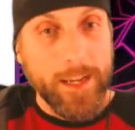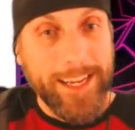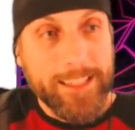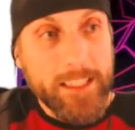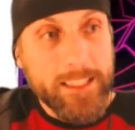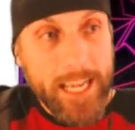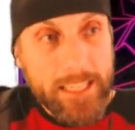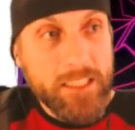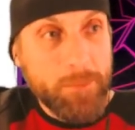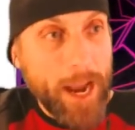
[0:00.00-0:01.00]
It's a
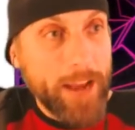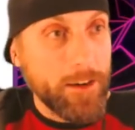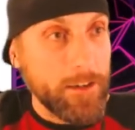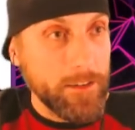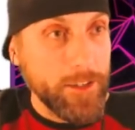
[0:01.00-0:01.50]
dead spider.